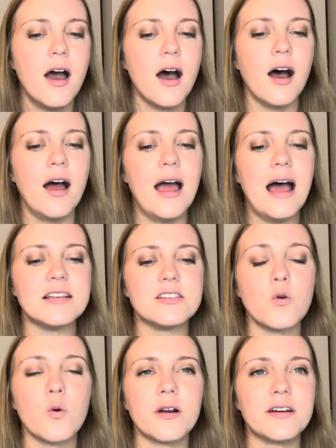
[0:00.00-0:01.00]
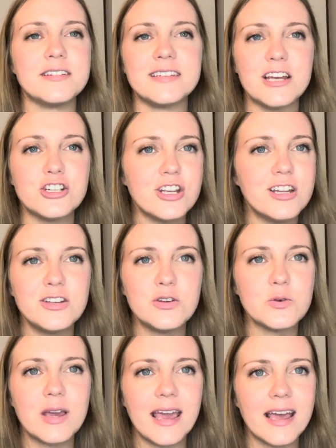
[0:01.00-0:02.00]
as an organization,
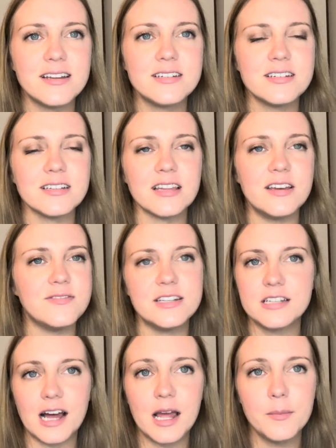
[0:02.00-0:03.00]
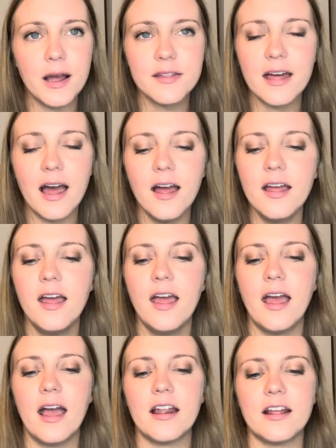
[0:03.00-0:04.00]
you can't live and die by that.
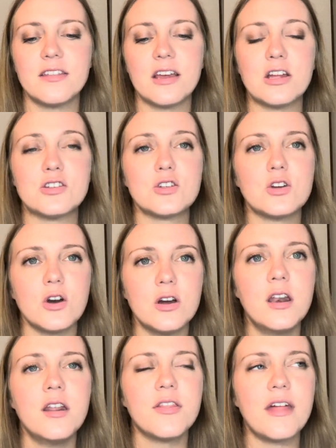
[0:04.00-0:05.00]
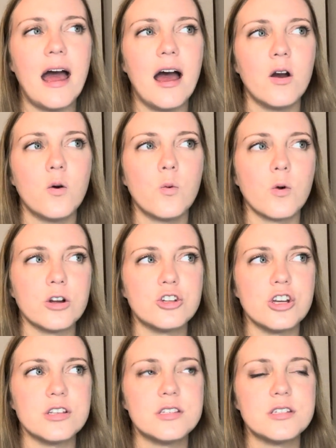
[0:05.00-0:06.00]
And I think it's good that we're
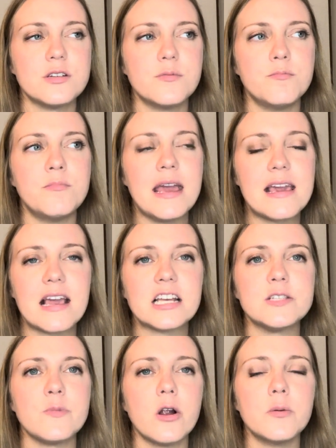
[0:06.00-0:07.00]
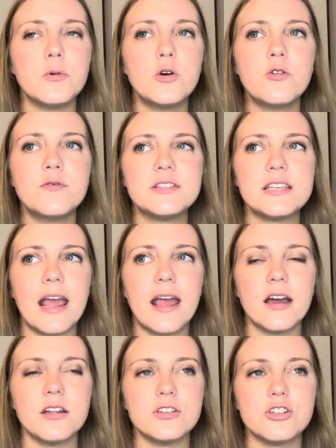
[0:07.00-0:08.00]
just making smart moves
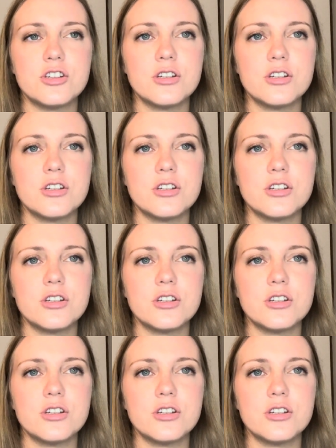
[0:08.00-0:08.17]
and